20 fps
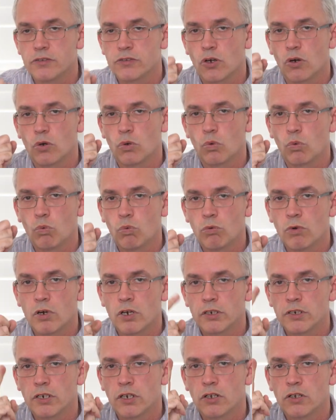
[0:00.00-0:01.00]
got
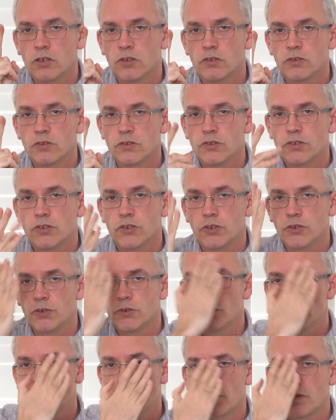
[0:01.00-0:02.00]
1,
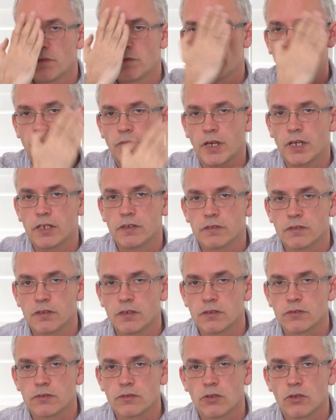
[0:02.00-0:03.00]
2
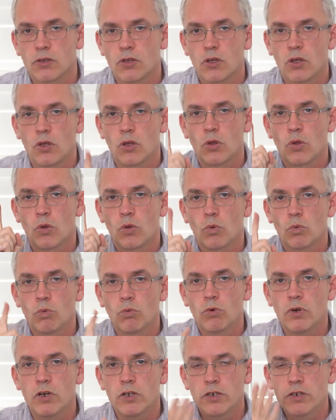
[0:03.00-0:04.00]
faces.
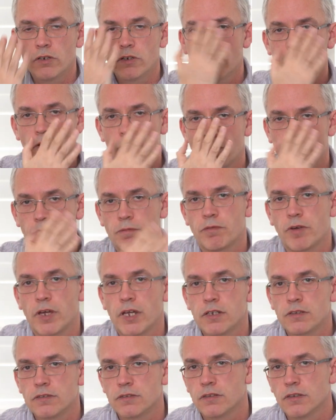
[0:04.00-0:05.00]
One of the
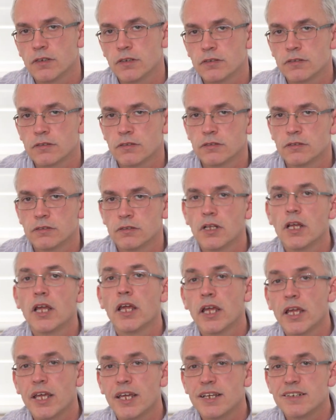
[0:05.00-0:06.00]
faces
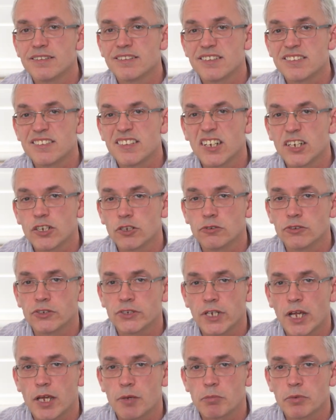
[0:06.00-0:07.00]
is a circle
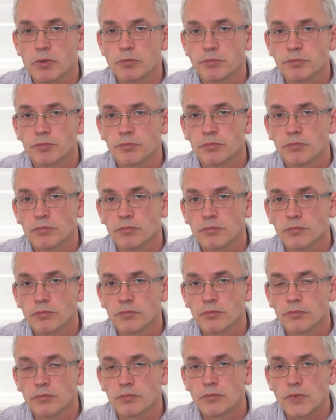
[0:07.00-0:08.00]
shape.
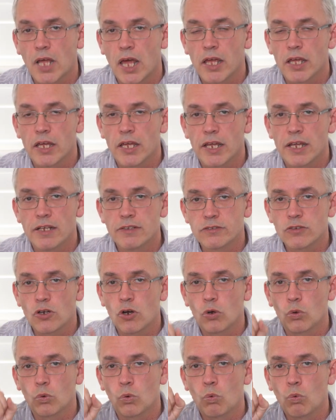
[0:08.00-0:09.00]
It's
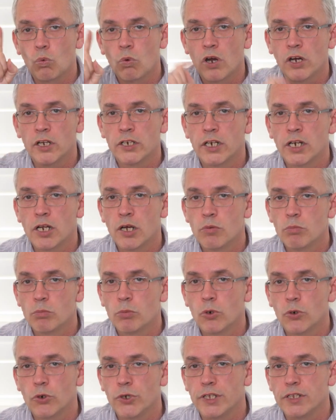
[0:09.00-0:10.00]
got 1
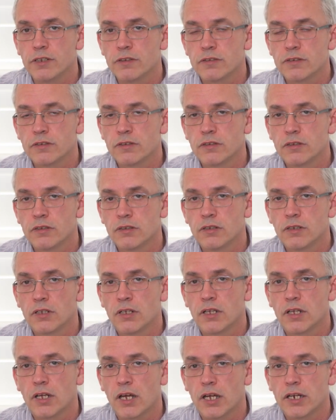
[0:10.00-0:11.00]
point,
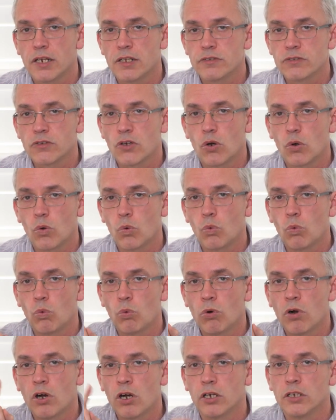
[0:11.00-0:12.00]
and it's got
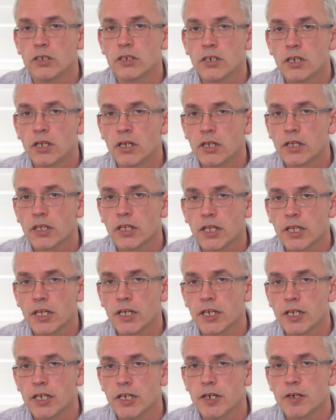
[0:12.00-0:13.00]
1
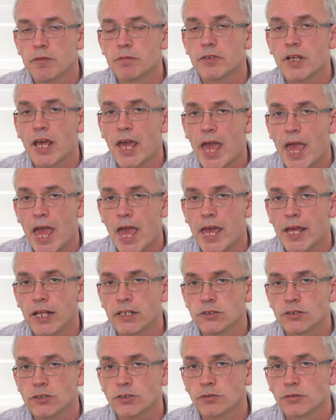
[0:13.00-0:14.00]
curved
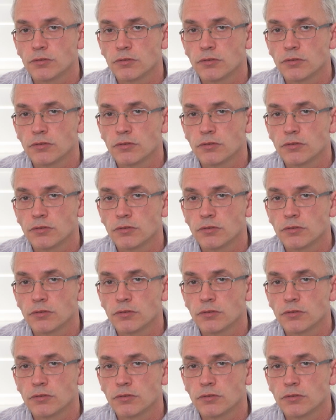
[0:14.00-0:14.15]
edge.